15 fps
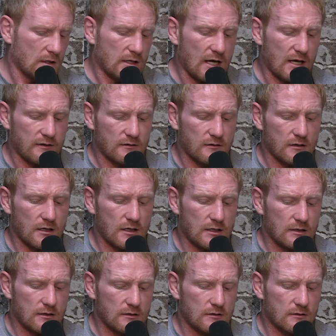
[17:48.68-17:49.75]
Yeah,
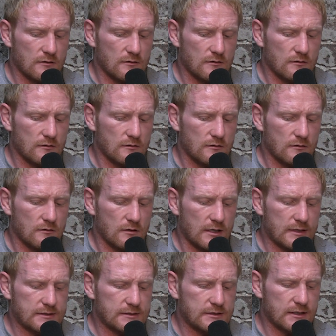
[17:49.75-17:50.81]

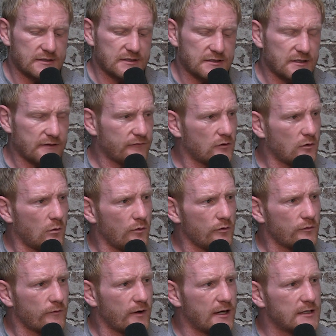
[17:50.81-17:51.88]
it's a difficult one,
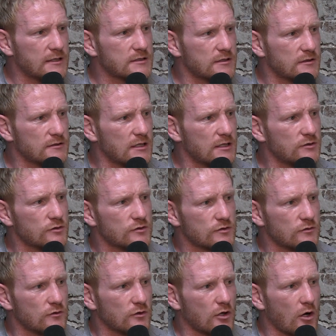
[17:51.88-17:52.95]
the Raiders, because they just
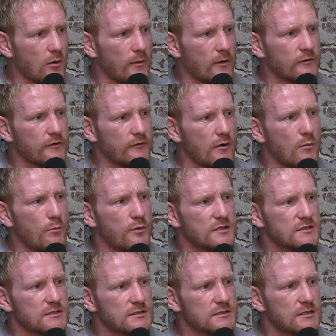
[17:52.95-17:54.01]
sort of go about their own
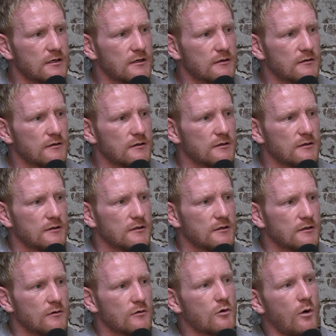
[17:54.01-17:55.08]
business. They're
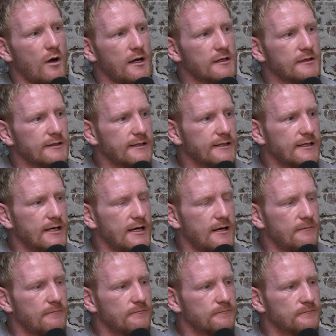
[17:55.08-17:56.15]
quietly
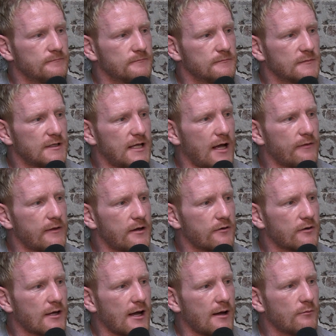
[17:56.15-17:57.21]
down there in
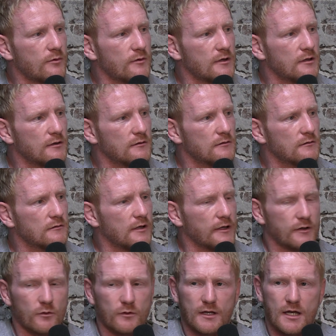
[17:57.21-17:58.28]
Canberra. They
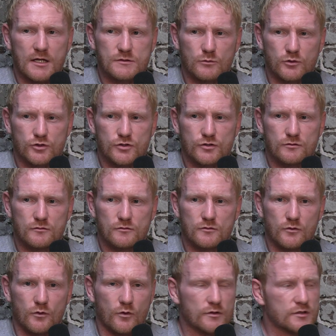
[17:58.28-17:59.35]
don't get as much
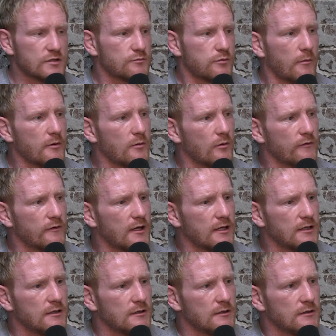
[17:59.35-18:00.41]
noise as probably what
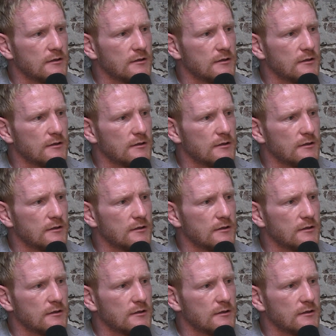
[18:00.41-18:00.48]
they